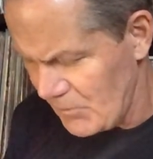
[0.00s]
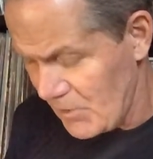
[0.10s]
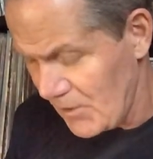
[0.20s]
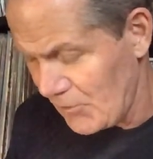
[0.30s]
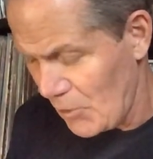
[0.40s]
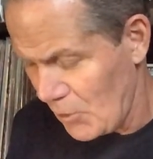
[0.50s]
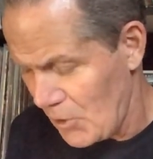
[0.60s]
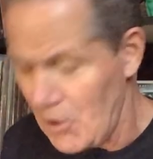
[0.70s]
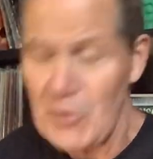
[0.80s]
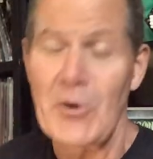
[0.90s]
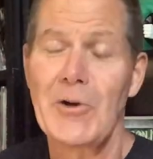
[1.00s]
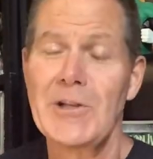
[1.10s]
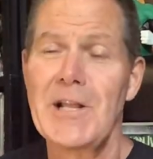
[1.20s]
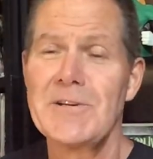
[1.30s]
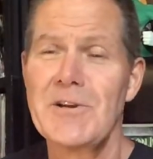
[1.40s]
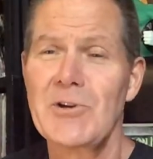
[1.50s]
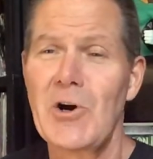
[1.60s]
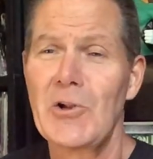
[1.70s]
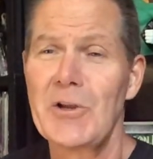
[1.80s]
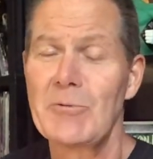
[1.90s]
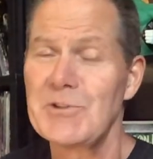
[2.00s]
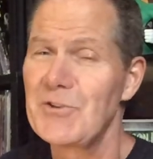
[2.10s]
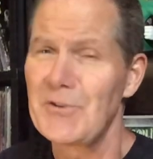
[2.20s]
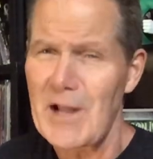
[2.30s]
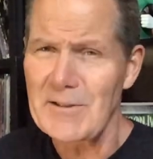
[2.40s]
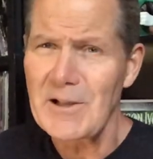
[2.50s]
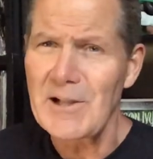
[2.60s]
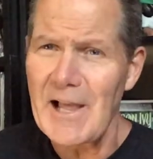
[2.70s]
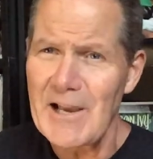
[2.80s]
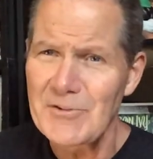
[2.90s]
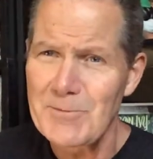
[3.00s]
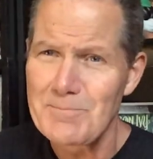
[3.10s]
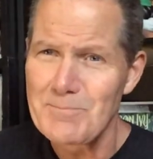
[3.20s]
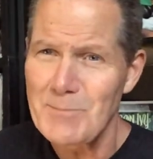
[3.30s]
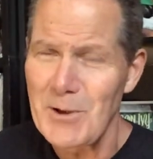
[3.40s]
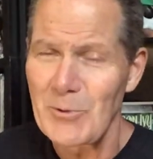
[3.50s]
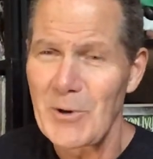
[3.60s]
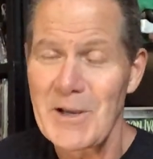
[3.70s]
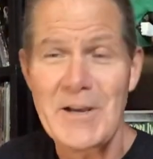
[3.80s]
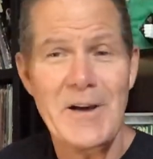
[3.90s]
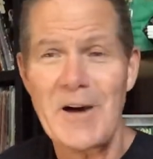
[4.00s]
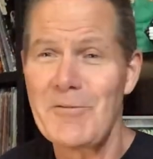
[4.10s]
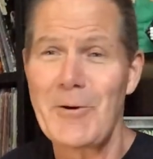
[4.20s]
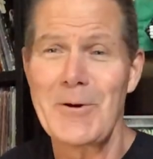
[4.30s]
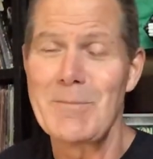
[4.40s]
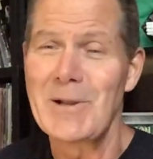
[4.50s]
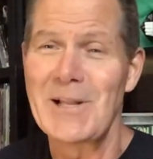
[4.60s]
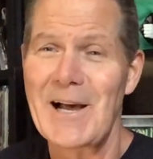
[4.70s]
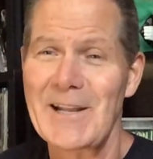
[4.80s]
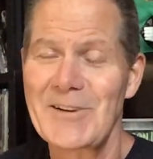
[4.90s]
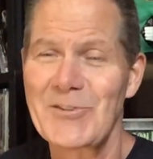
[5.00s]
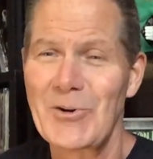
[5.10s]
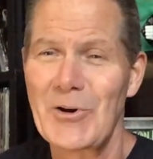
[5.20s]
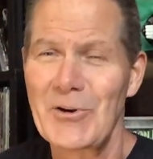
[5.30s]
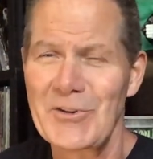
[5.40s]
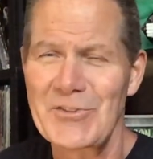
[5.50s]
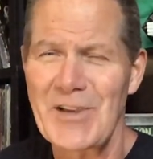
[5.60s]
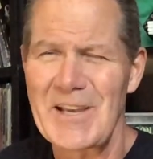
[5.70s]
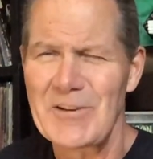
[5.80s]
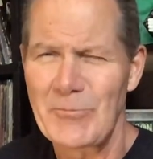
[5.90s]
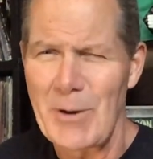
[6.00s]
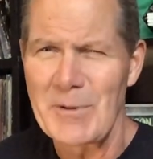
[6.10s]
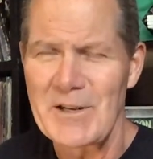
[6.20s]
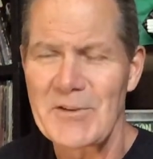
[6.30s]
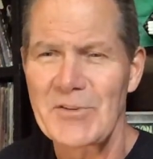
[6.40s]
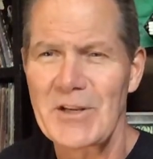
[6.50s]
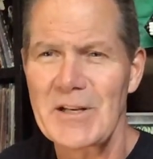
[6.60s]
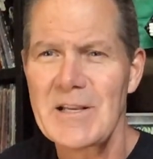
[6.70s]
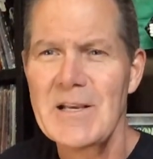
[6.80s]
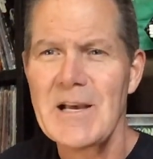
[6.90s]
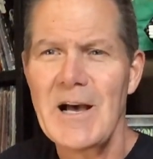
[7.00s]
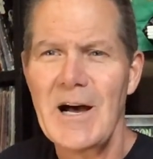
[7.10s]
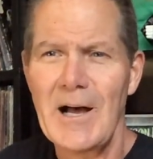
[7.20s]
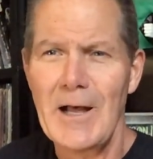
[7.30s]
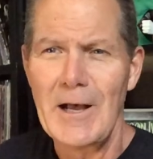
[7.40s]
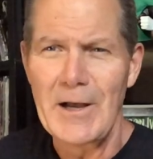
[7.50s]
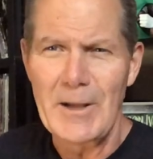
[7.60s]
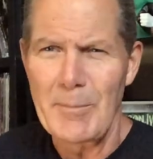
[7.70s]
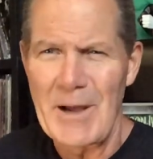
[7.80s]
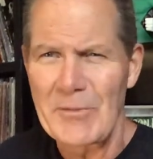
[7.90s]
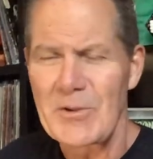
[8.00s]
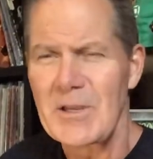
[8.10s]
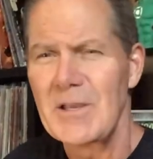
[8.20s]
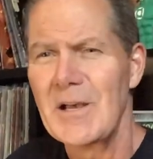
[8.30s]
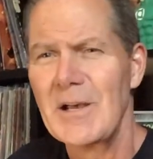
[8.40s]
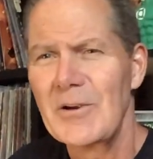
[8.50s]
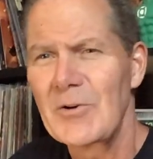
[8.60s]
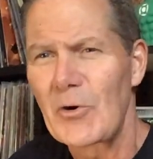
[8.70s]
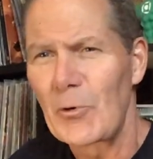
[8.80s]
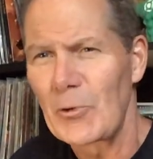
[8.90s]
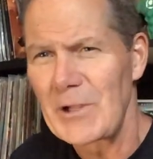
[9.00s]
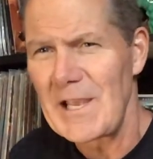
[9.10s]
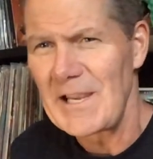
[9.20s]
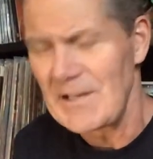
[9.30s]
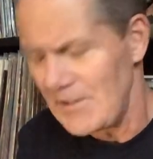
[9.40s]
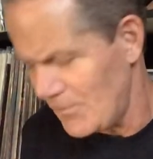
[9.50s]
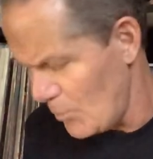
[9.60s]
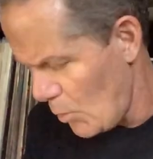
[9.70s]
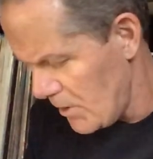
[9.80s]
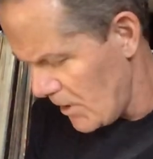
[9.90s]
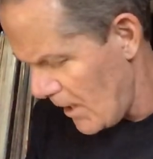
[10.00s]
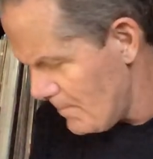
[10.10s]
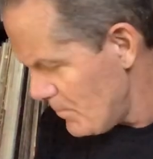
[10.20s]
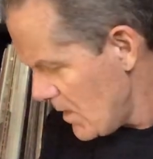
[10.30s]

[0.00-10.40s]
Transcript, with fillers: It's got a song on here called London Calling, which is not The Clash, by the way. A very melodic song. It's kind of reminiscing uh, about the uh, early 80s and whatnot.